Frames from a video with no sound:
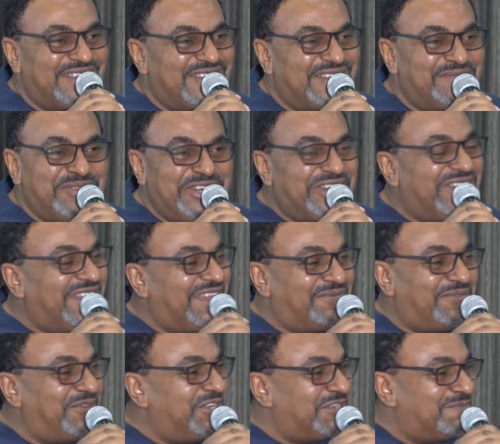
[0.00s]
Immediately I
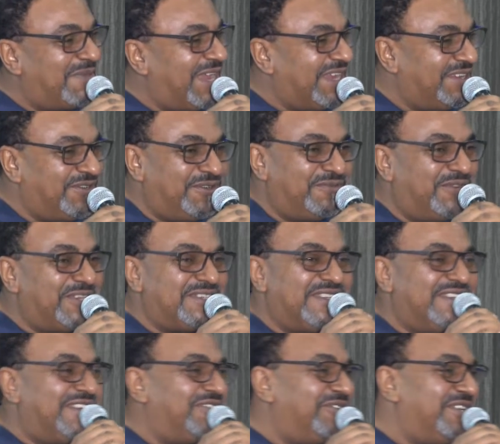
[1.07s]
finished my
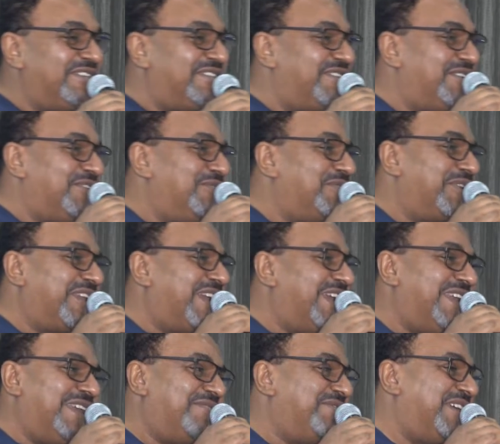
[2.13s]
university degrees in the UK,
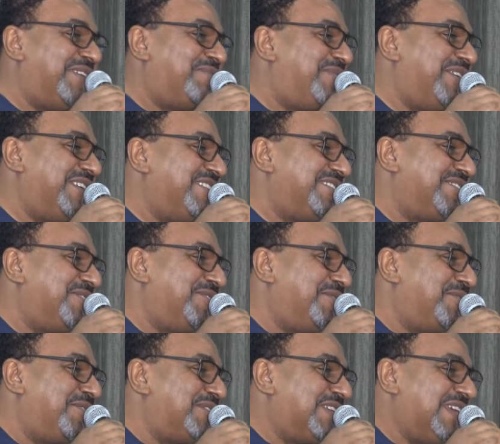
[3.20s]
I left that place, you
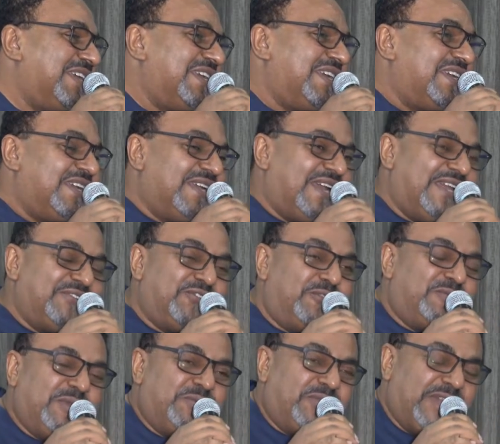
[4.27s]
know, because I told
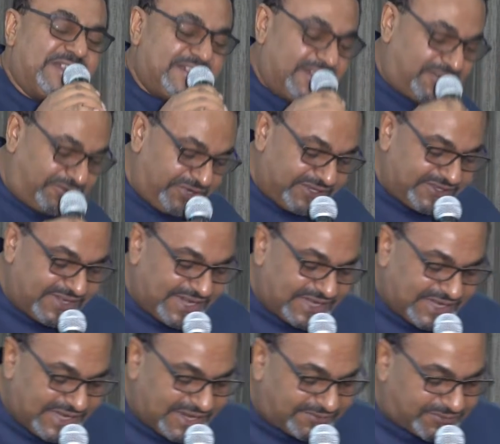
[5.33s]
people, I said the reason I
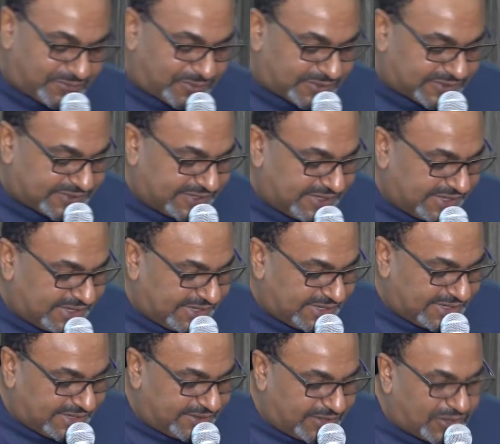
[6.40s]
left was
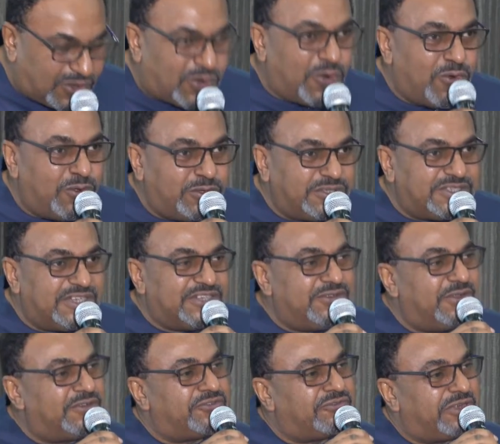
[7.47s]
the cold did
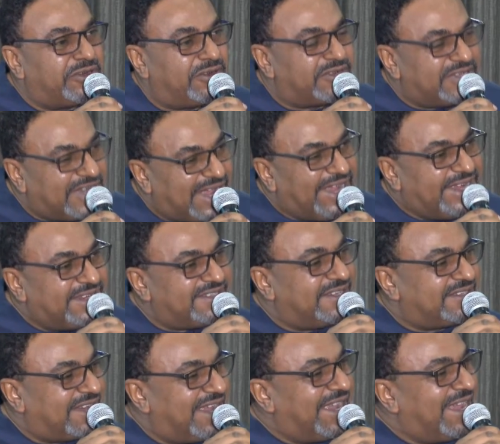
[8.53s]
not recognize
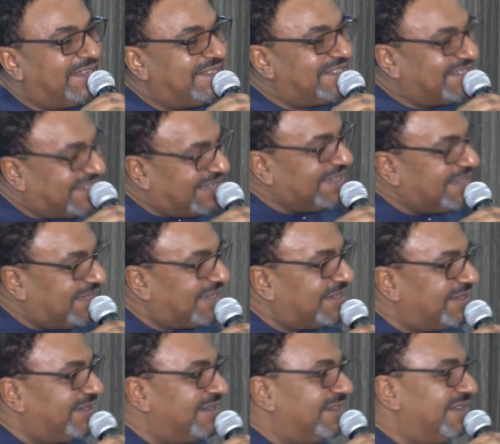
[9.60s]
that I had skin.
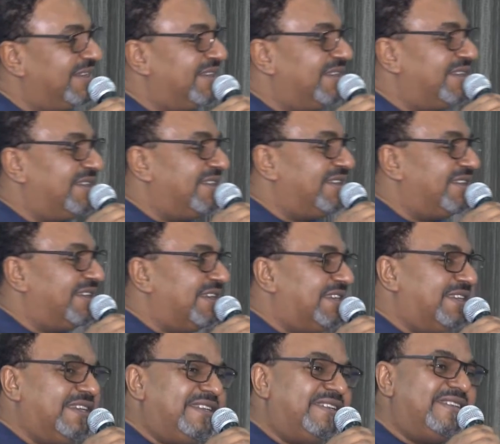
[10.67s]
It
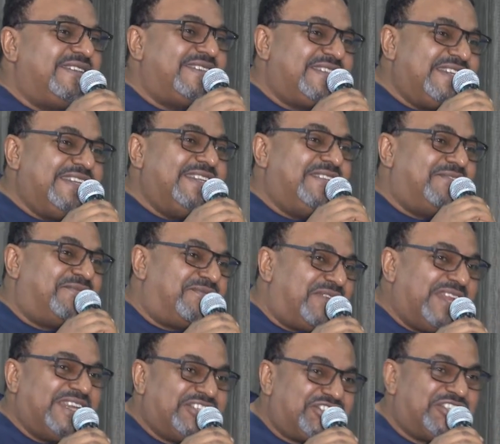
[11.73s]
didn't see the
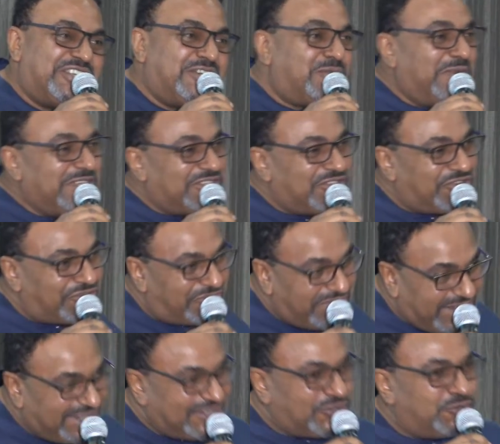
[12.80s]
flesh, it went
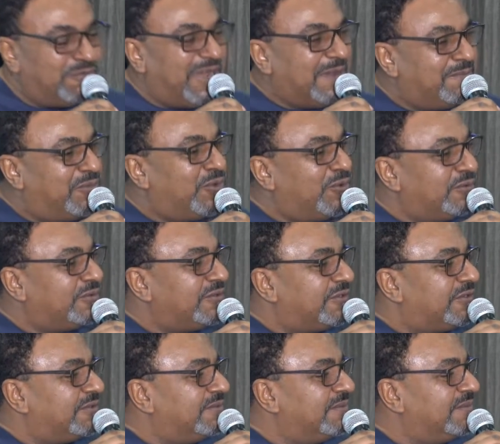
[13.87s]
straight to my bones.